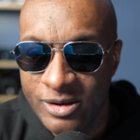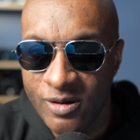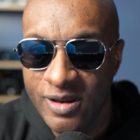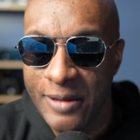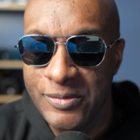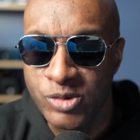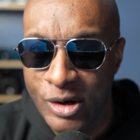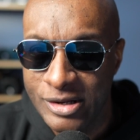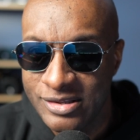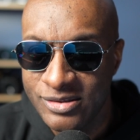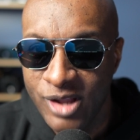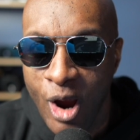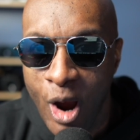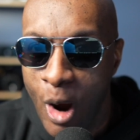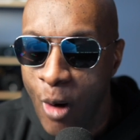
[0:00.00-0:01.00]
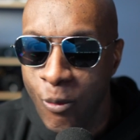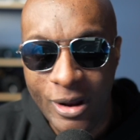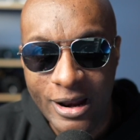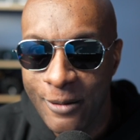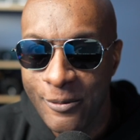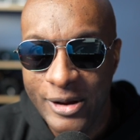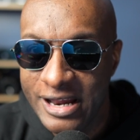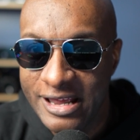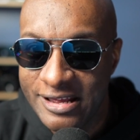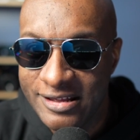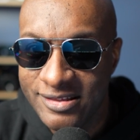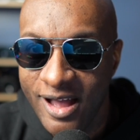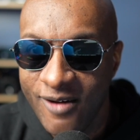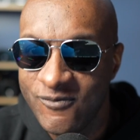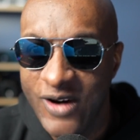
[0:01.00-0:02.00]
Your life choices or whatever it
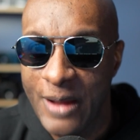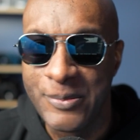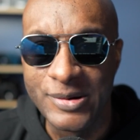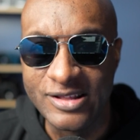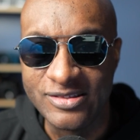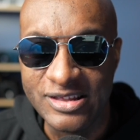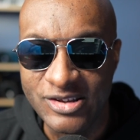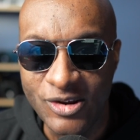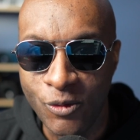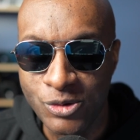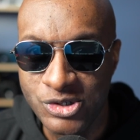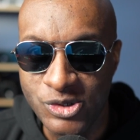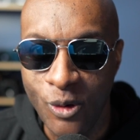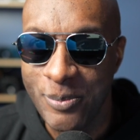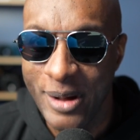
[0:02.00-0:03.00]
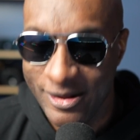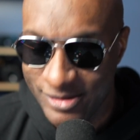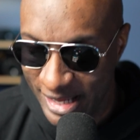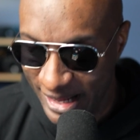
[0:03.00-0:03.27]
is, Vyyyper doesn't need to know what you do about